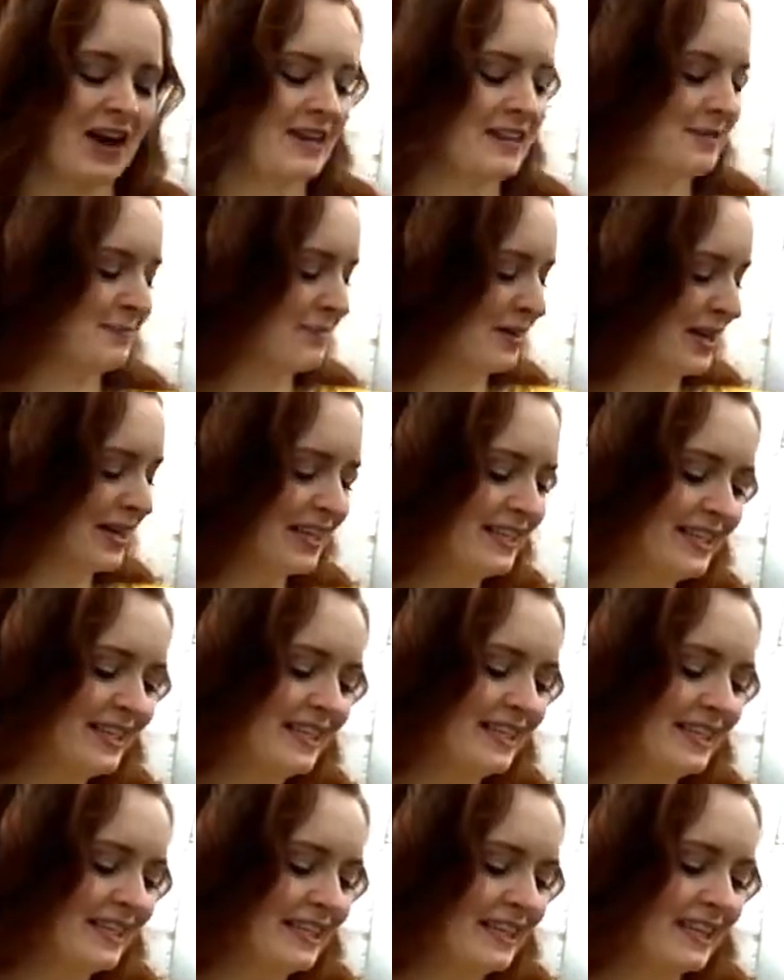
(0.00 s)

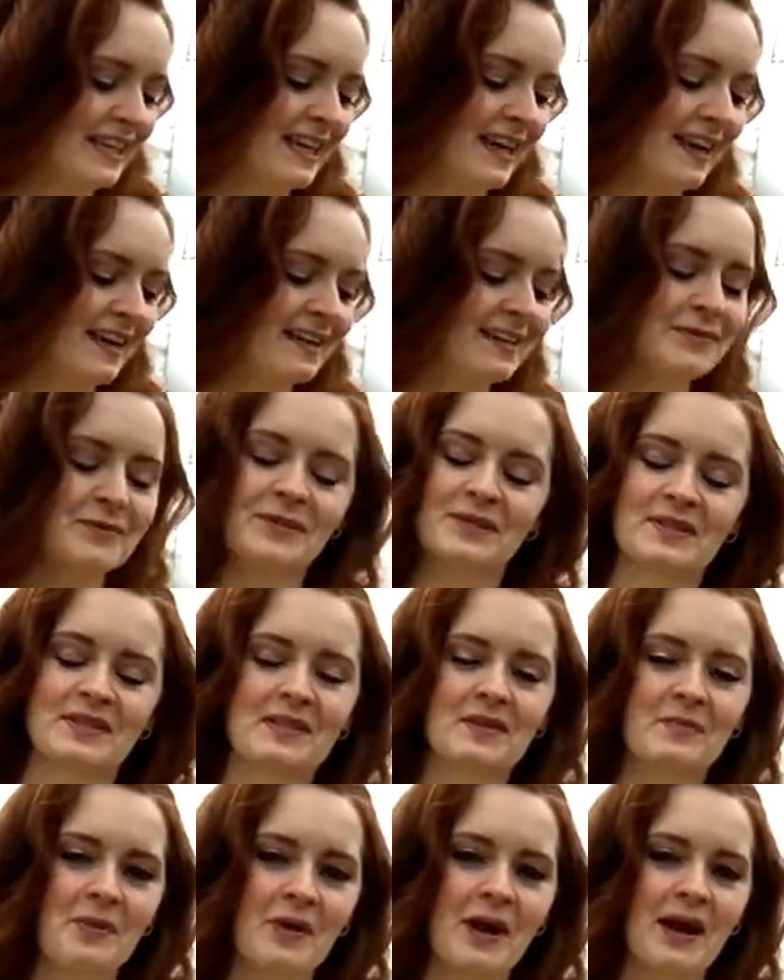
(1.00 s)
But we'll see
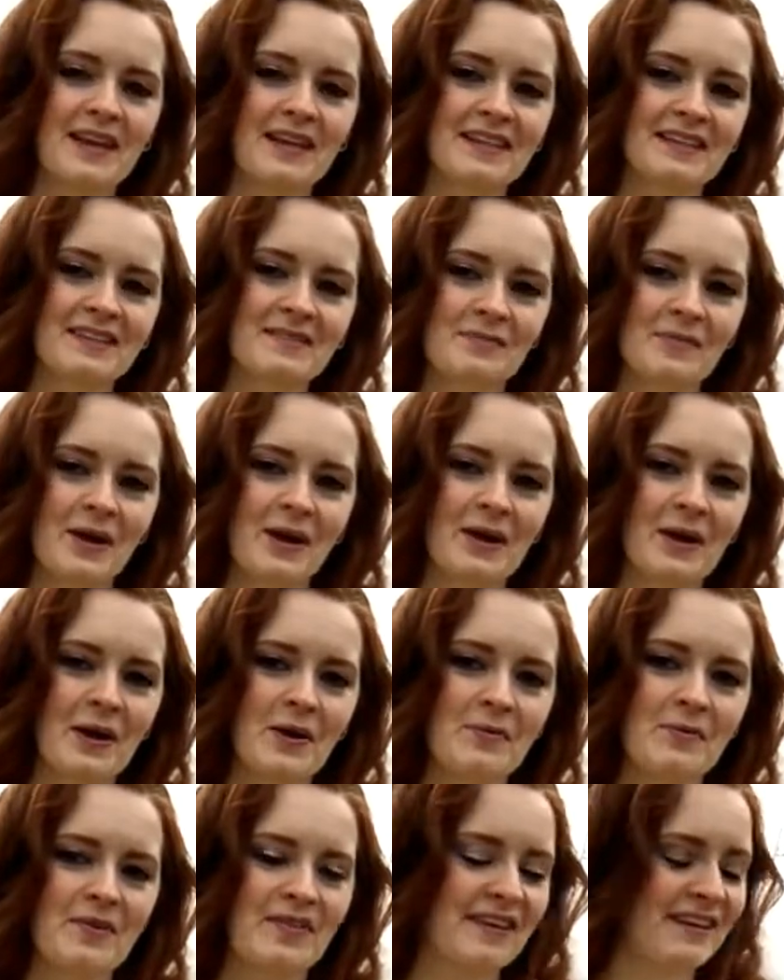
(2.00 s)
where I go with
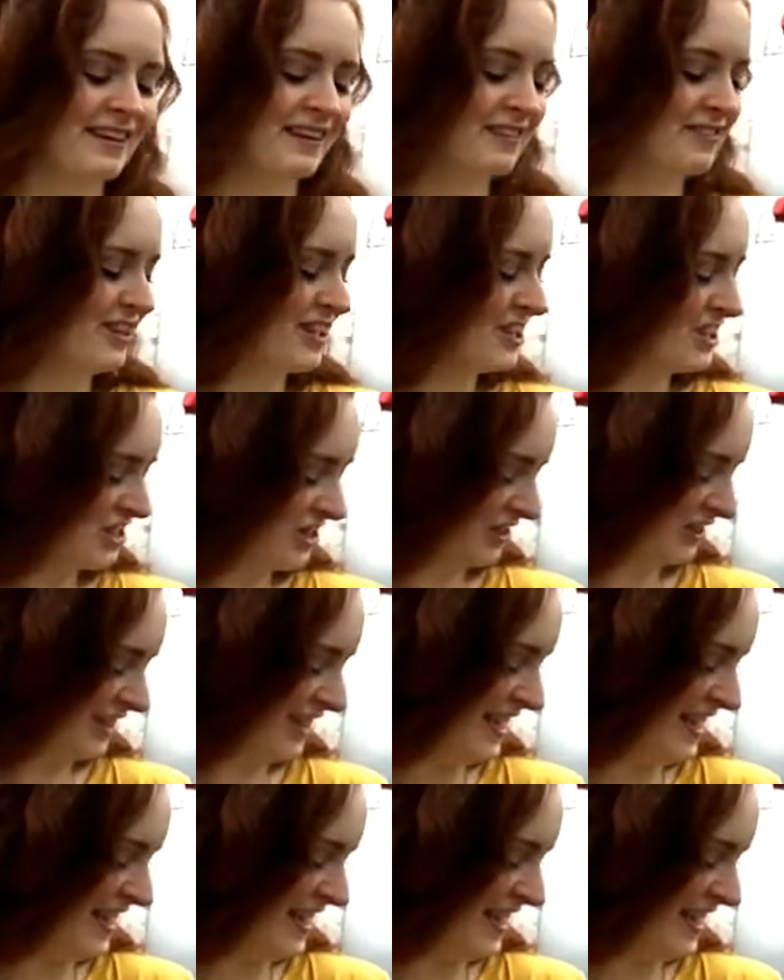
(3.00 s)
it eventually.